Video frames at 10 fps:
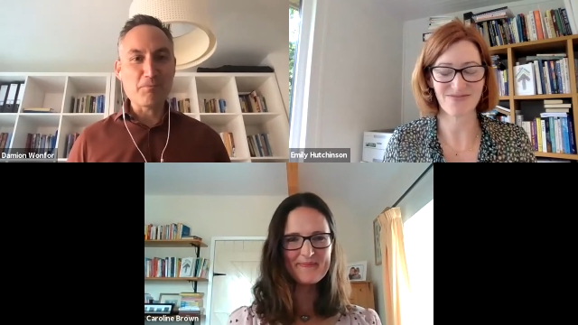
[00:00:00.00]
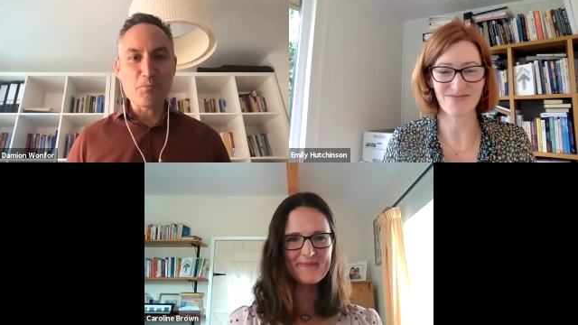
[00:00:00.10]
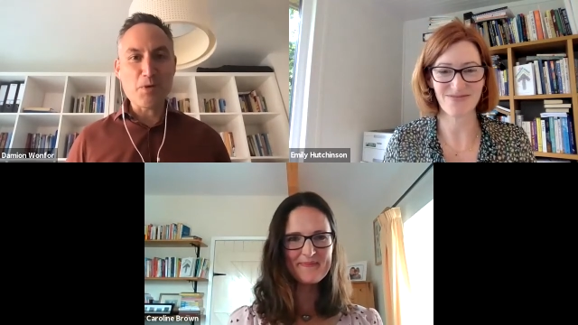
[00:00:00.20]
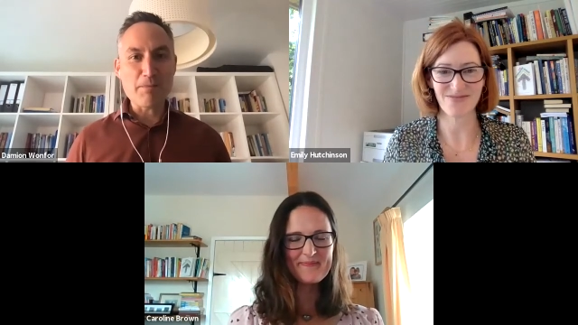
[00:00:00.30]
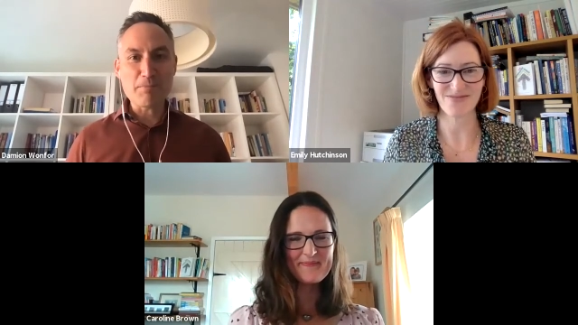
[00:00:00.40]

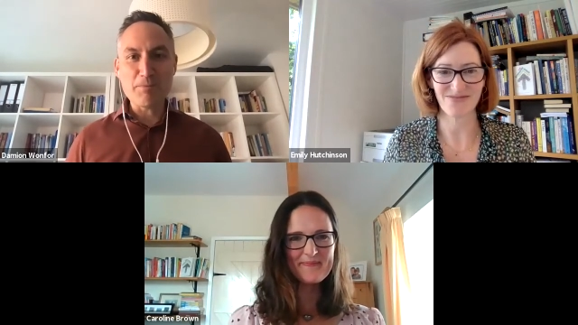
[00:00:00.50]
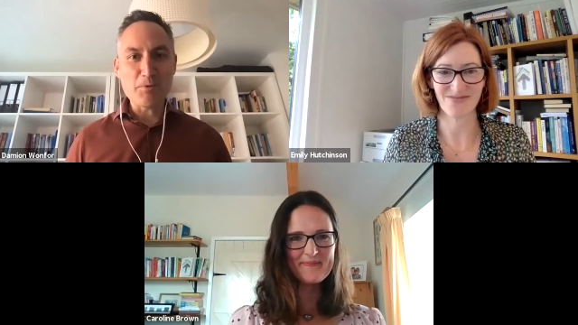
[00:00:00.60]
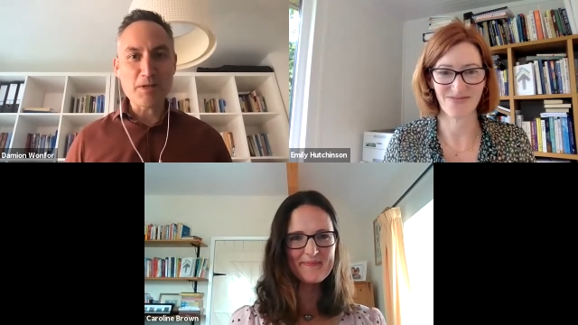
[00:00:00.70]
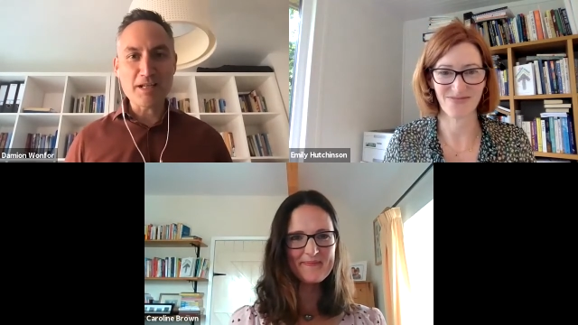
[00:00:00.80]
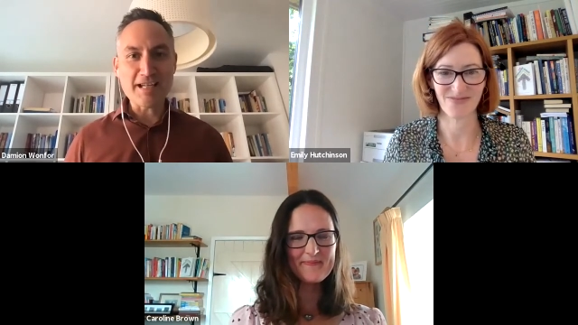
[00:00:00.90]
Speaker 1: where people
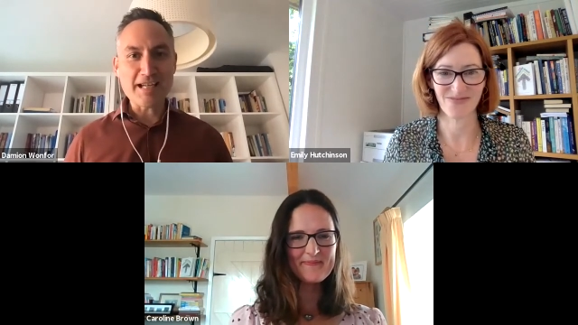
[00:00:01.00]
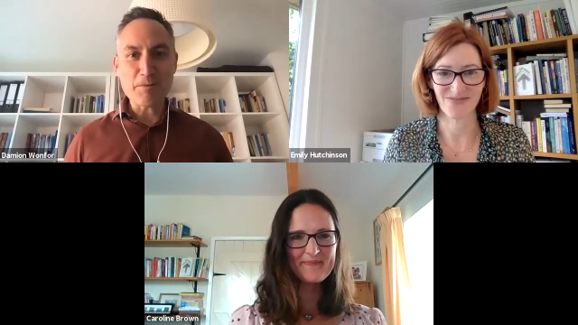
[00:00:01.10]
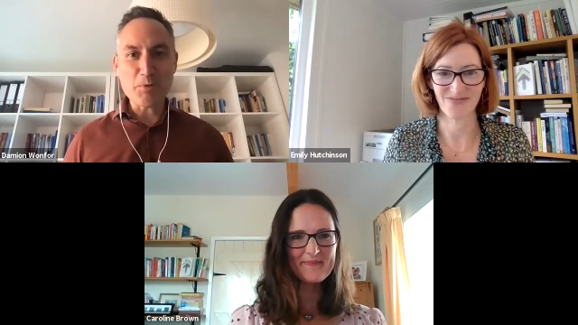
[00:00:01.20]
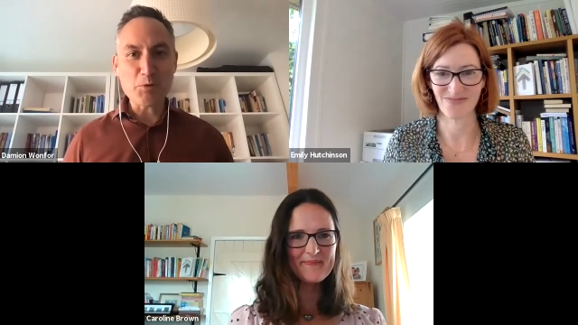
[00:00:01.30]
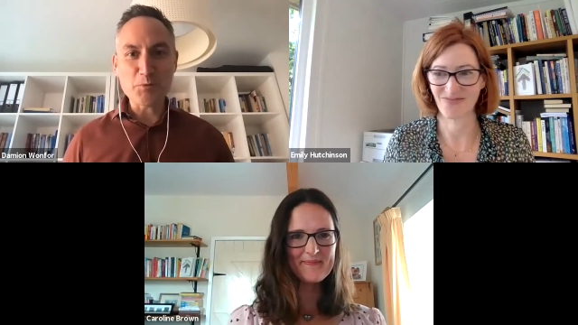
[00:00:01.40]
can get the
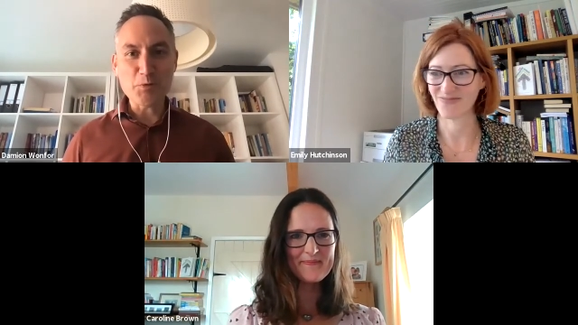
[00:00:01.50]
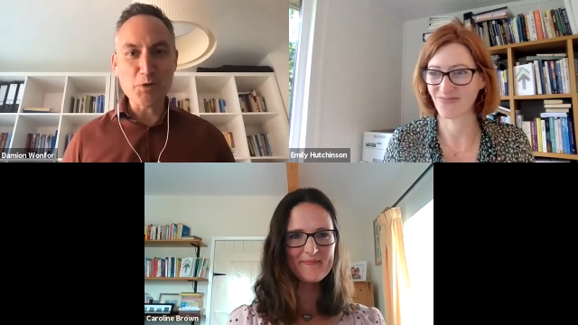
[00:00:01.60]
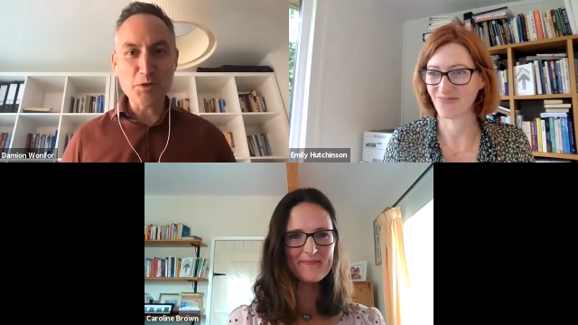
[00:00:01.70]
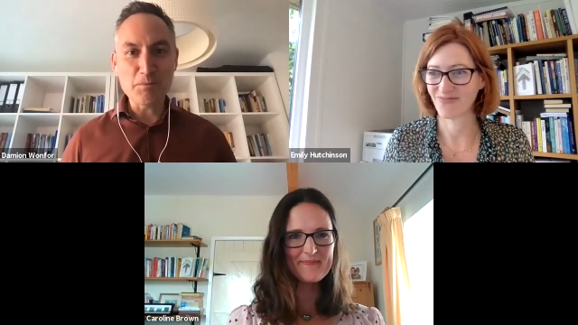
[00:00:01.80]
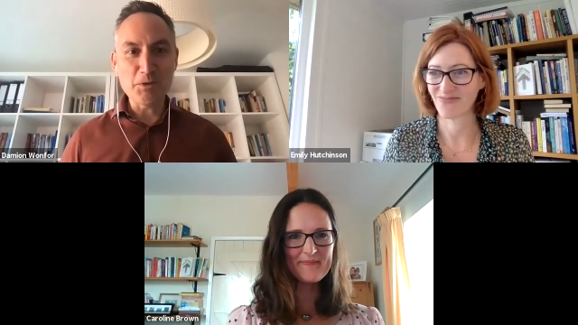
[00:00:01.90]
book
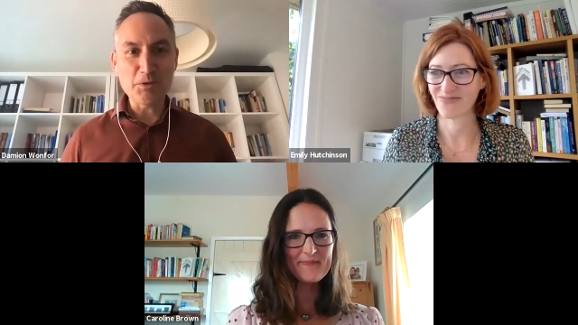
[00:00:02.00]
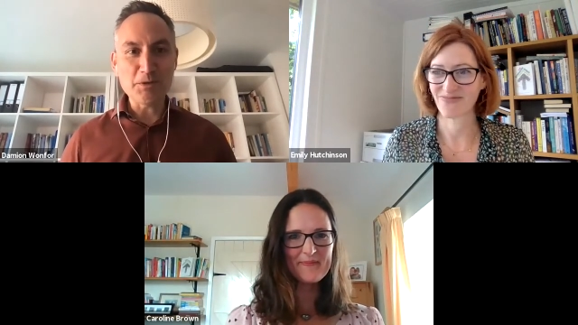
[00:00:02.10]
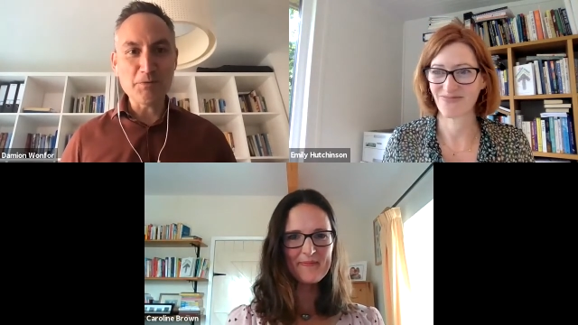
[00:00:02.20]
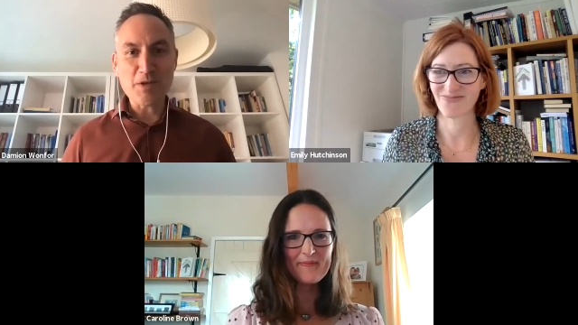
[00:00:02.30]
from or if